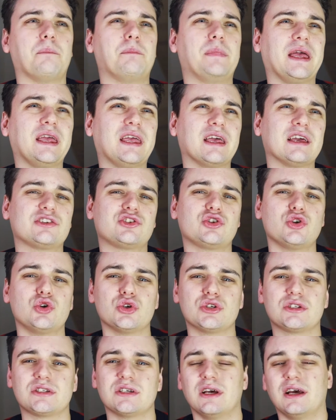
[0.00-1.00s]
big
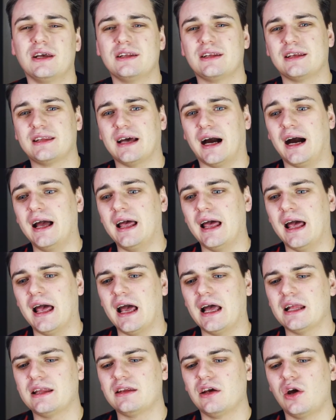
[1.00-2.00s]
issues that I
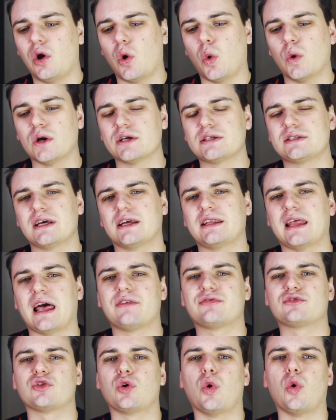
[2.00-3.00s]
had was that
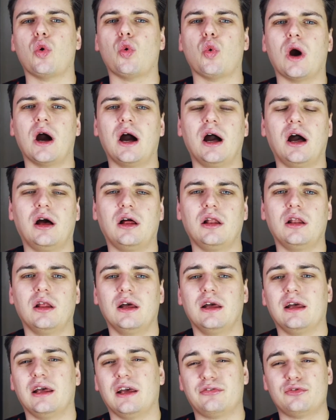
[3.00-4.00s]
after a while,
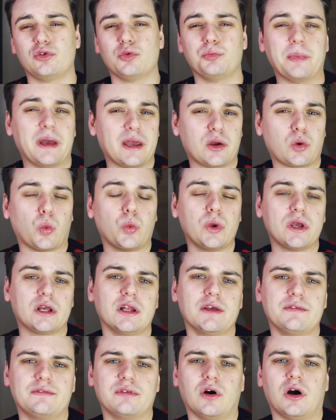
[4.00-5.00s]
if you make
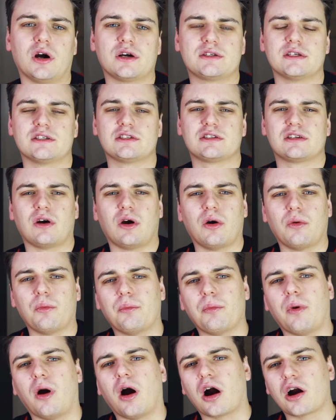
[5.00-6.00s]
weekly vlogs, it's
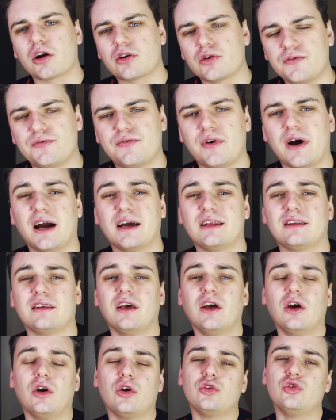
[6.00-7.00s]
hard to find
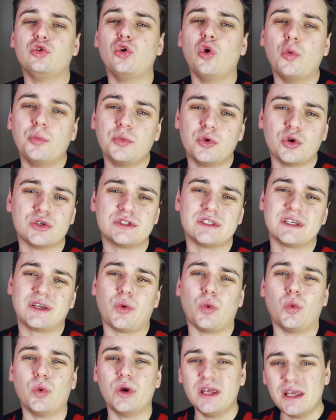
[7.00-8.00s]
new music
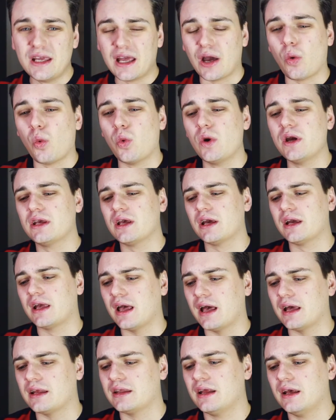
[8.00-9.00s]
week and week
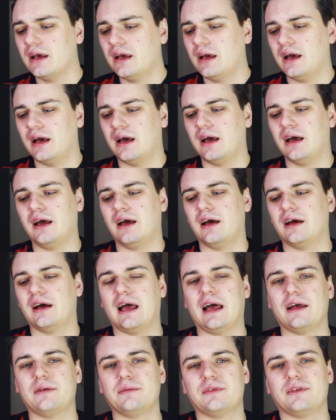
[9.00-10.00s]
again,
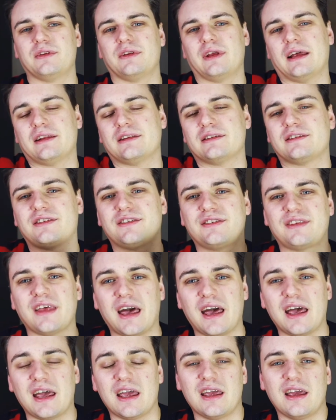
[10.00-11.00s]
and
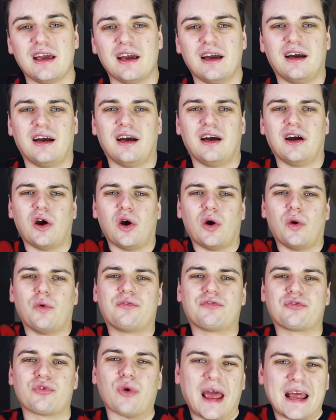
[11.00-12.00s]
stay
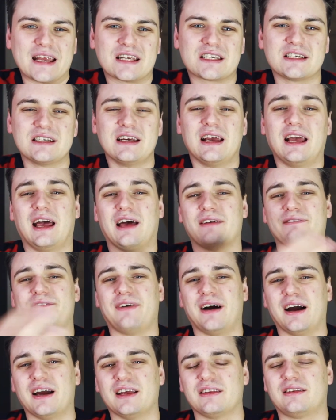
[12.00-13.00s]
fresh and
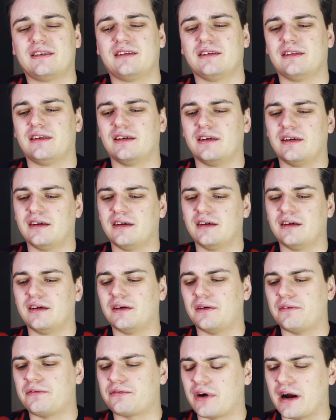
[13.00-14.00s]

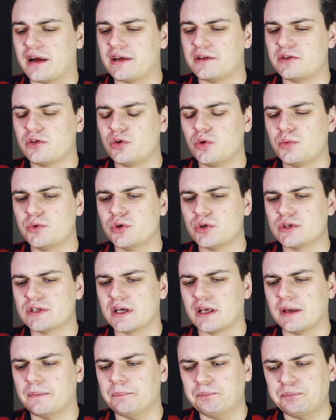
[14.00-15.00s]
find new
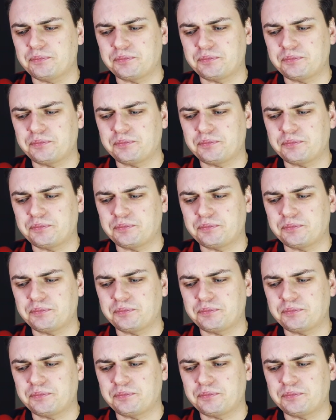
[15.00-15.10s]
music.